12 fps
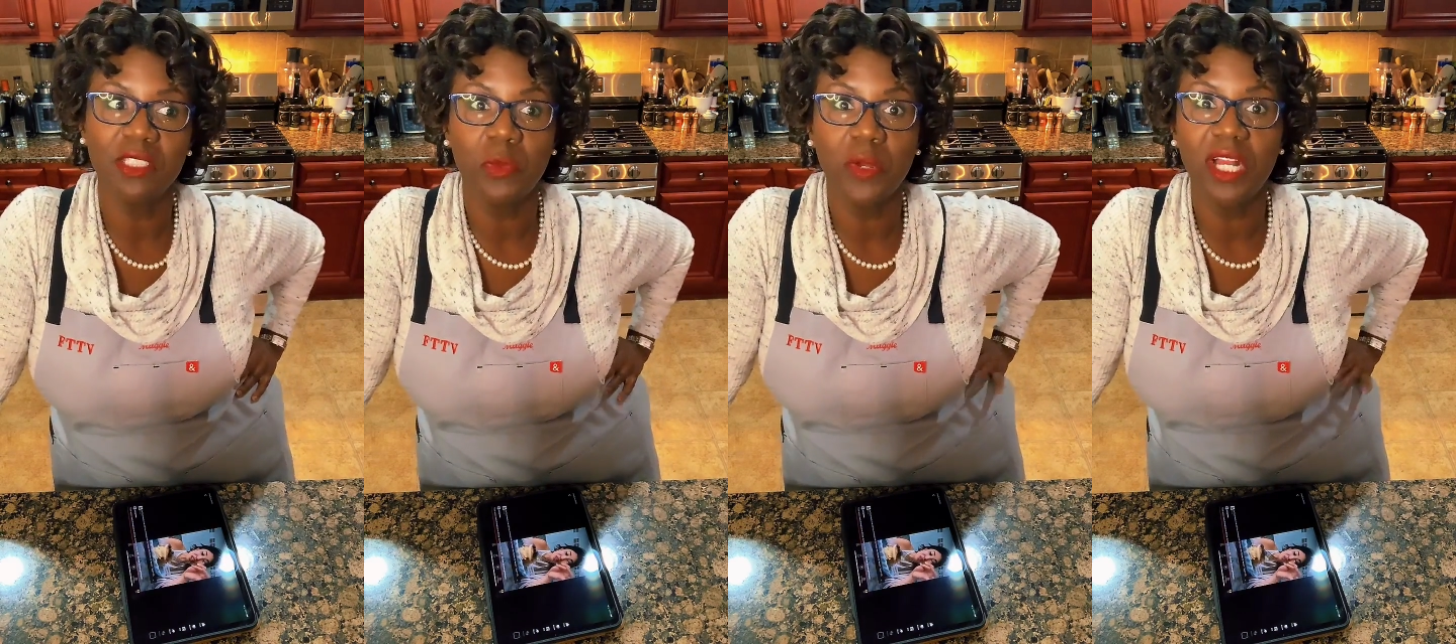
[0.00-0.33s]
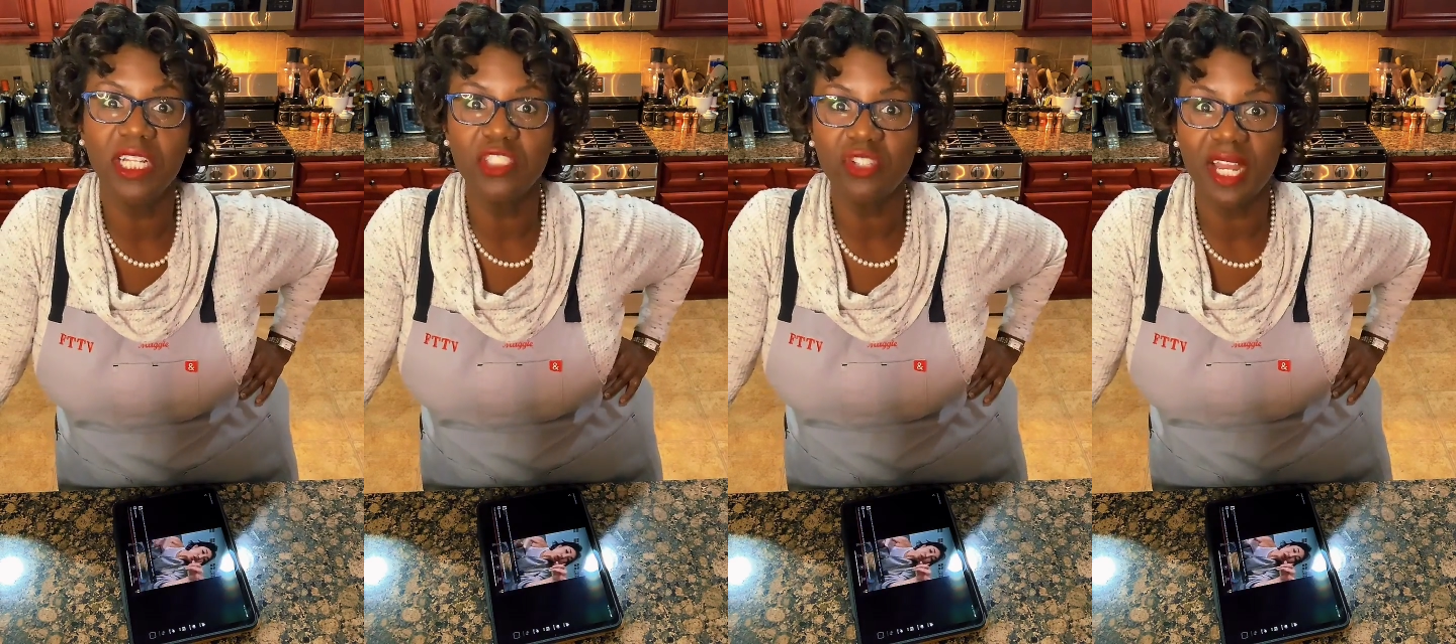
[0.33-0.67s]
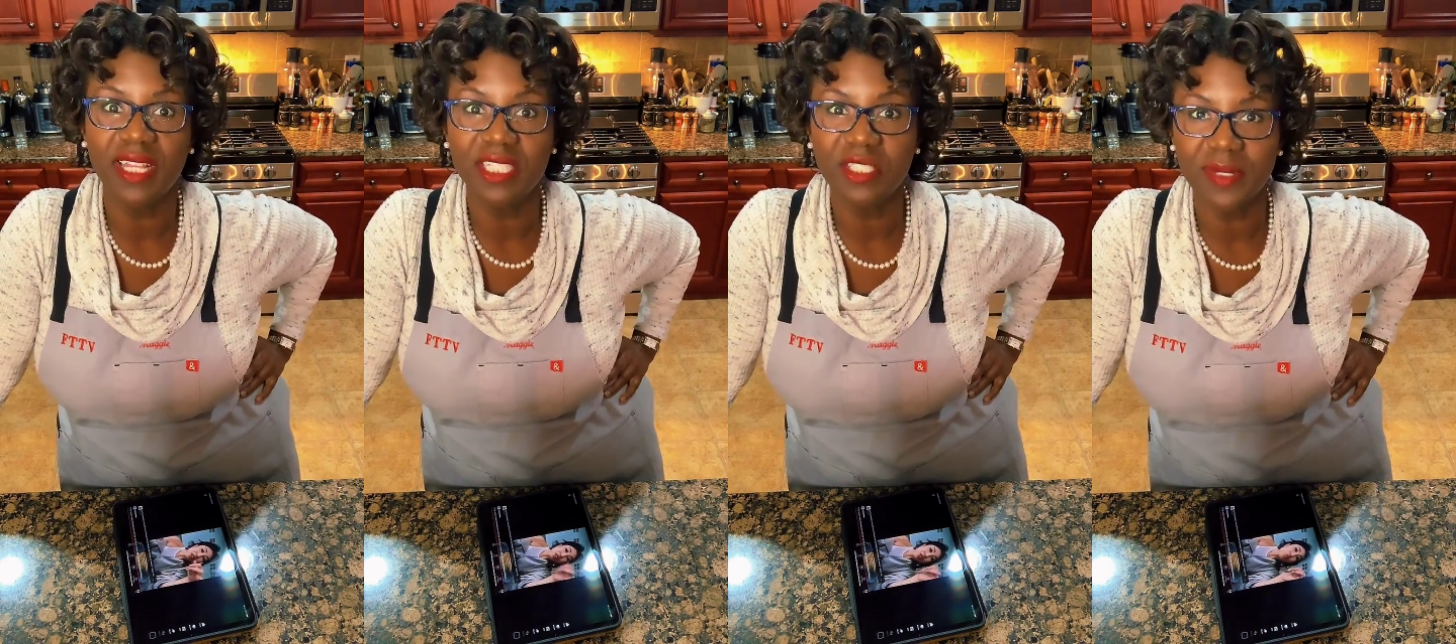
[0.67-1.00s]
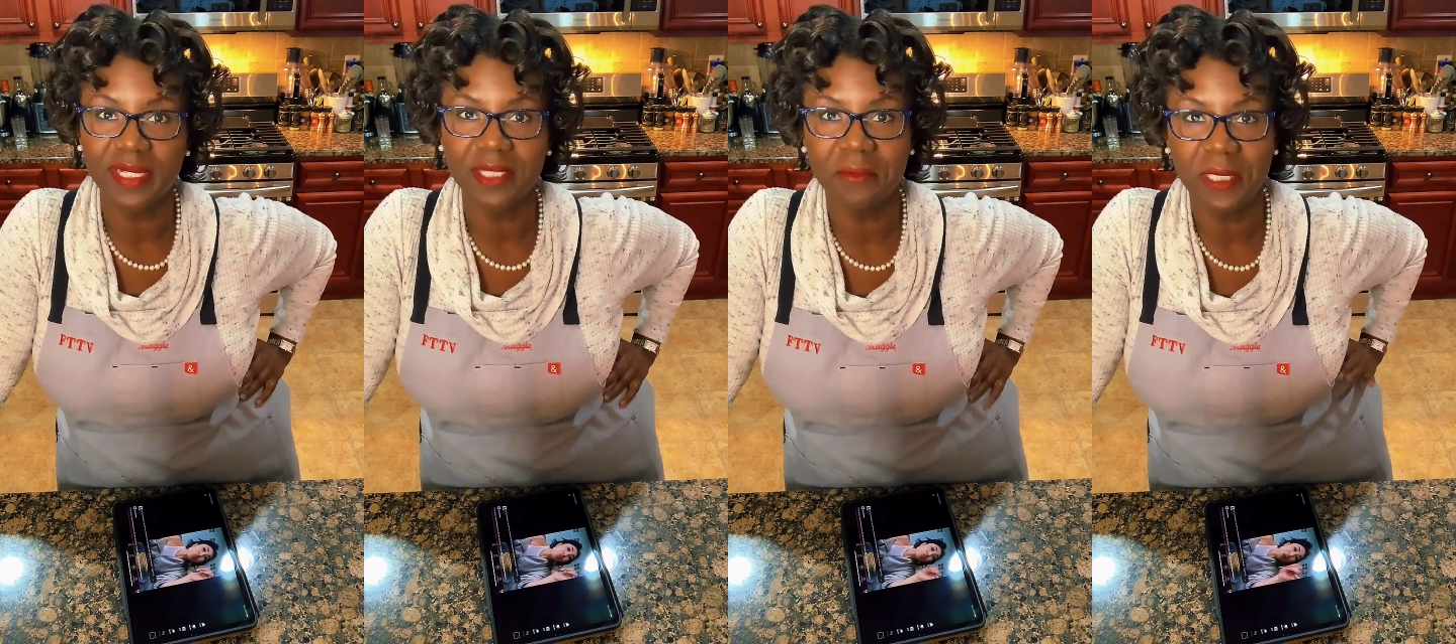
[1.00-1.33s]
So we're going to try this
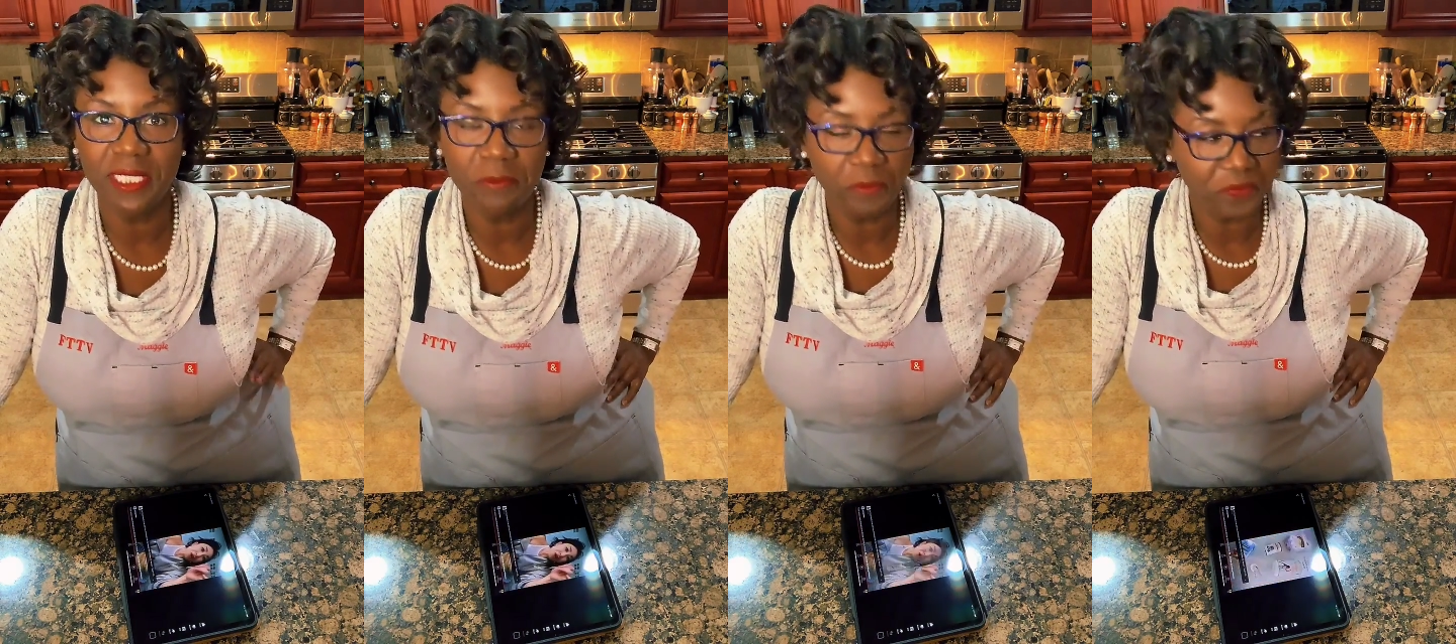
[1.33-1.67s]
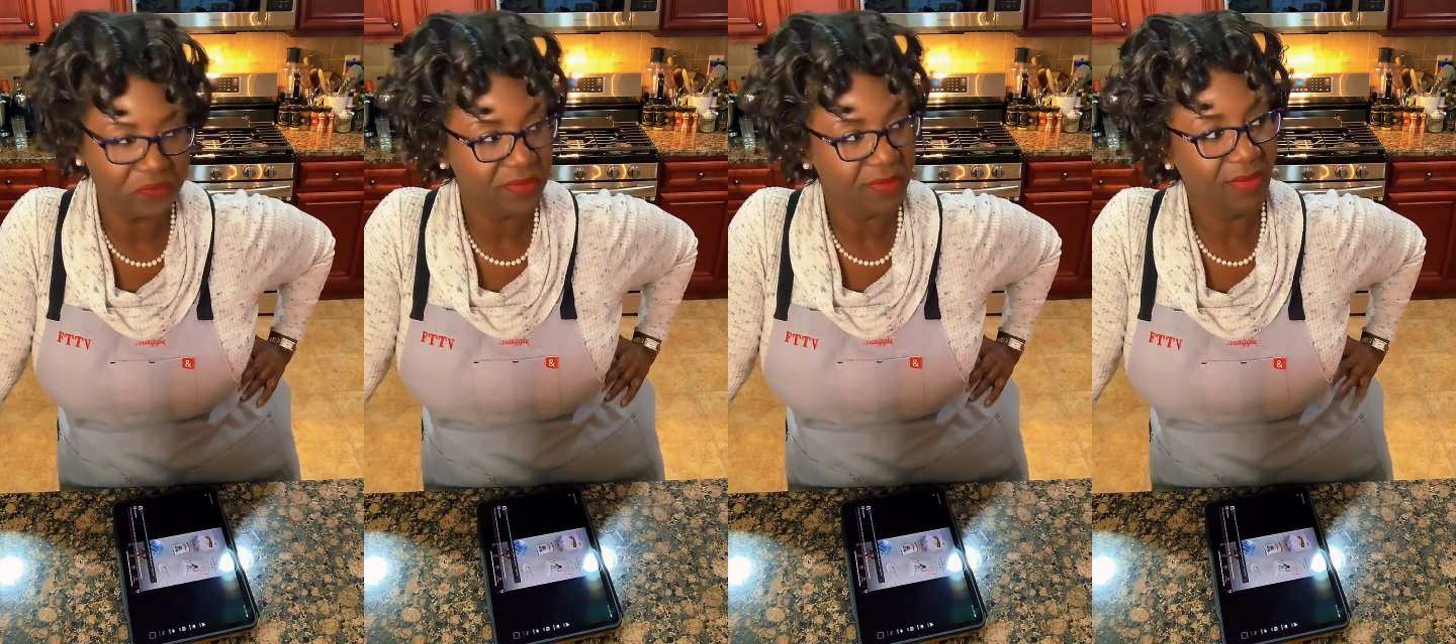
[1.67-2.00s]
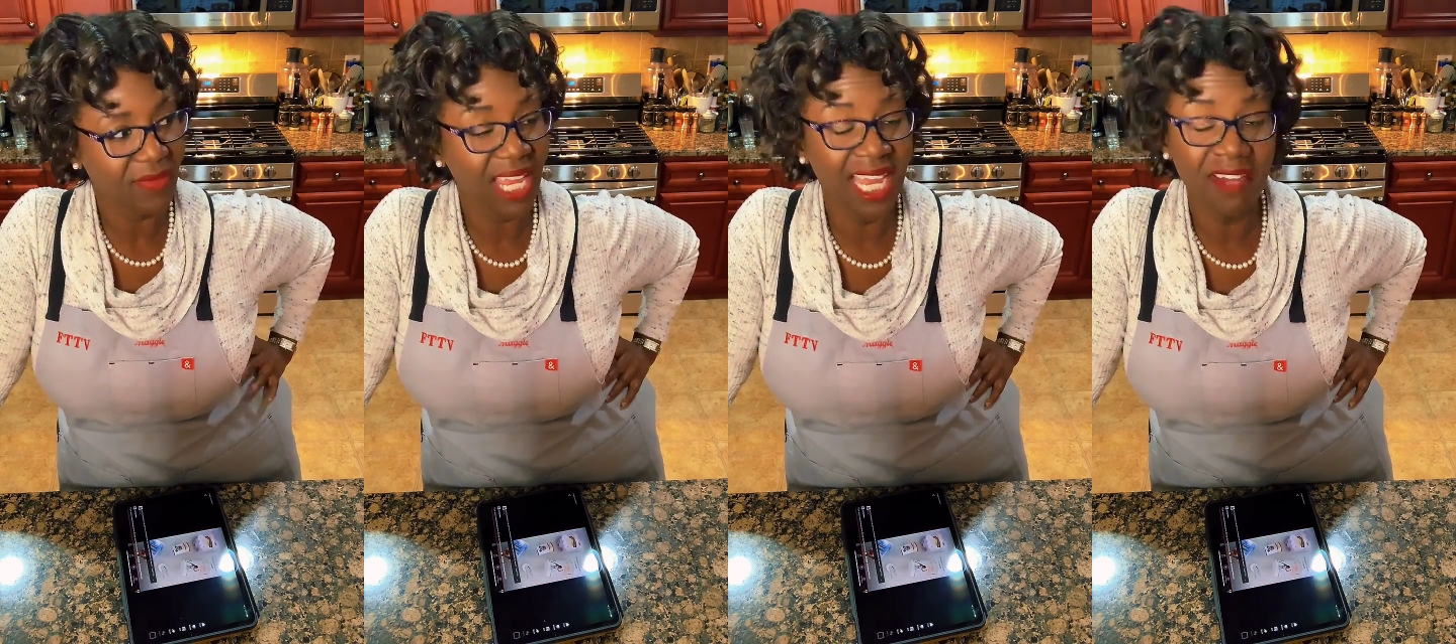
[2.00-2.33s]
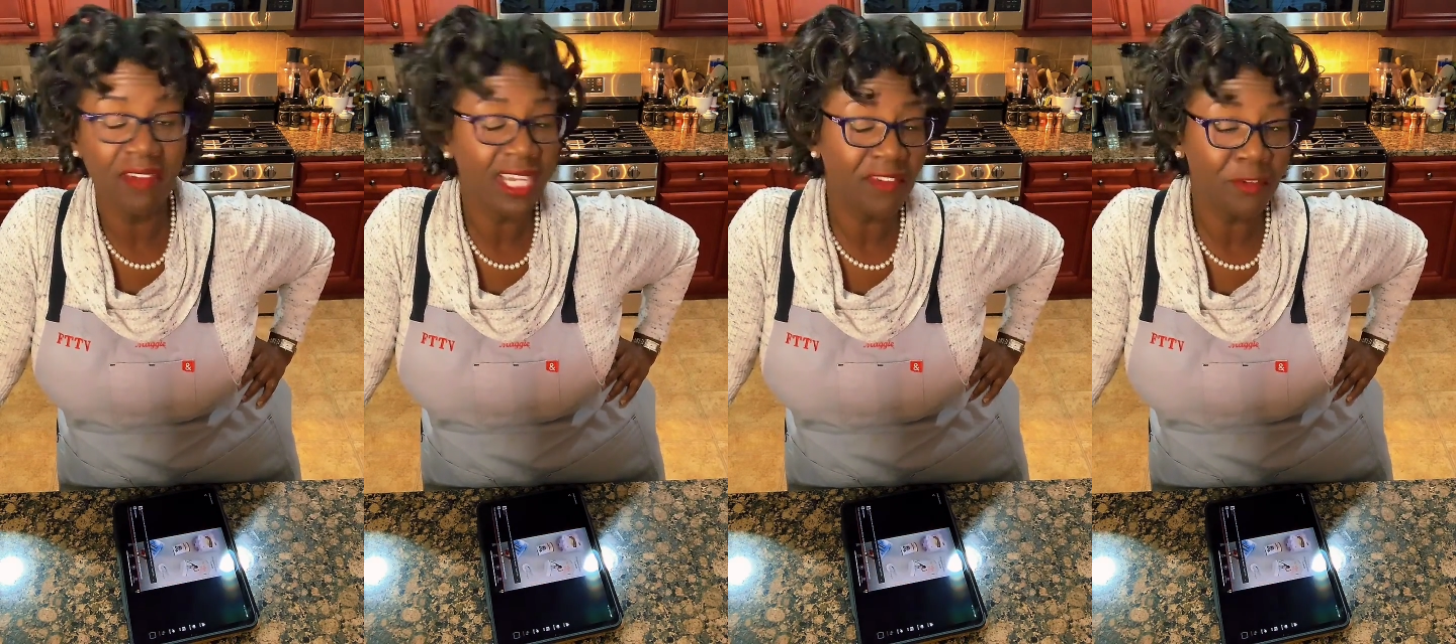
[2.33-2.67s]
recipe.
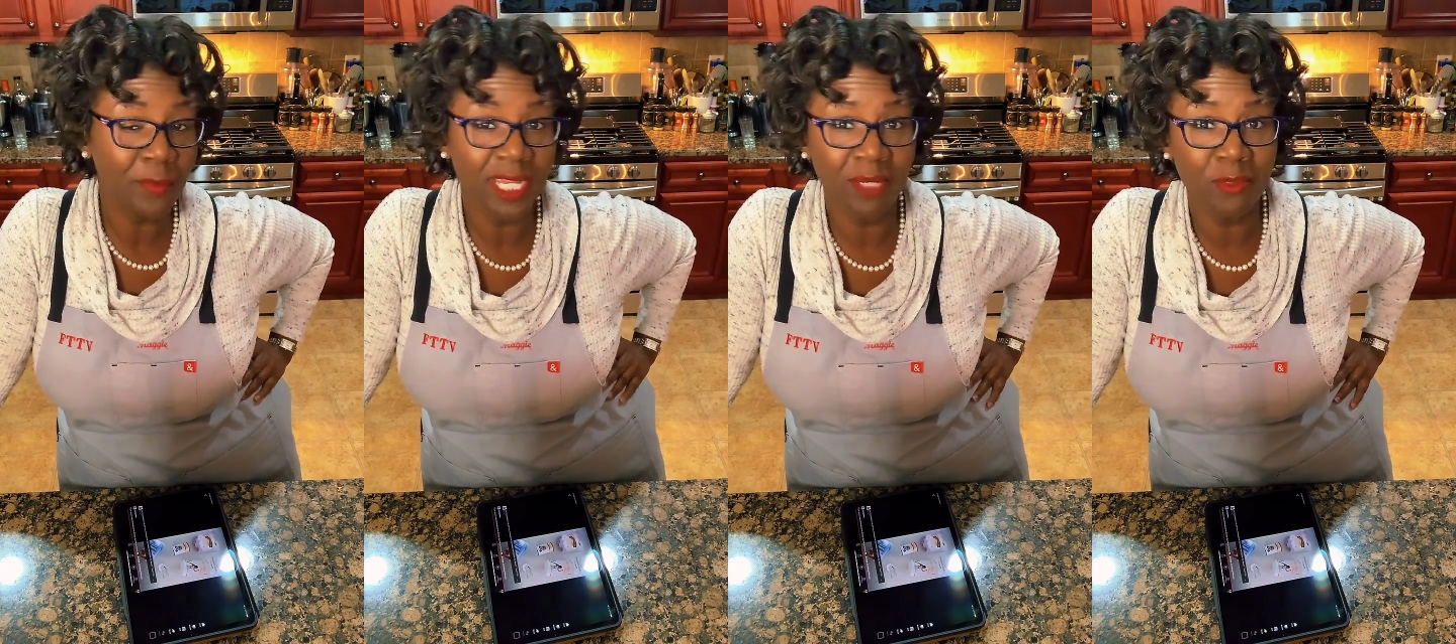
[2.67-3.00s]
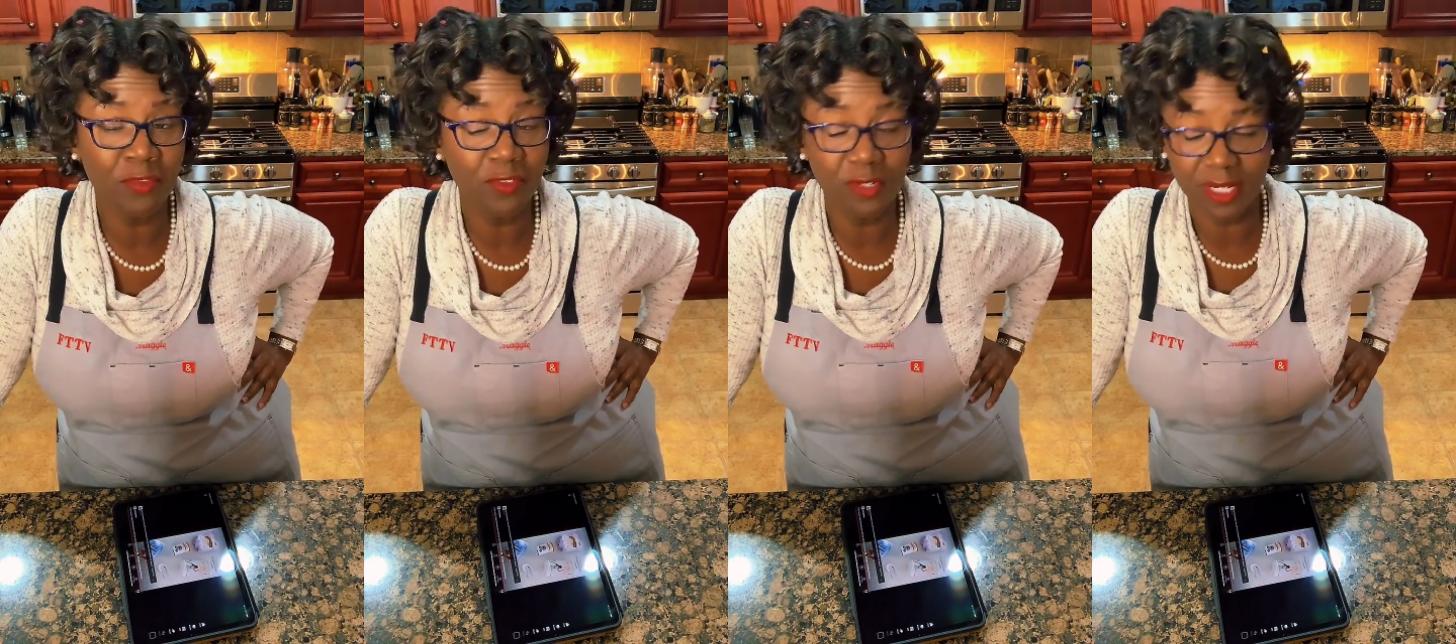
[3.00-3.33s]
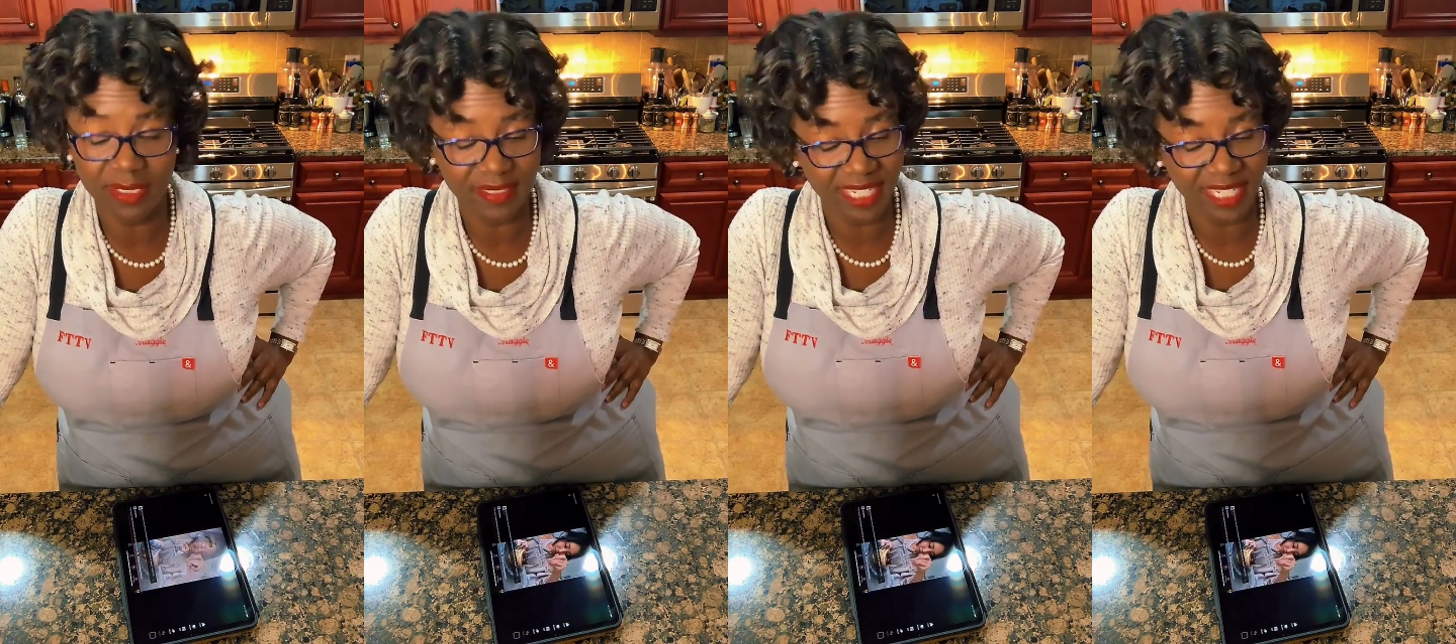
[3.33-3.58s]
Have I ever made it before?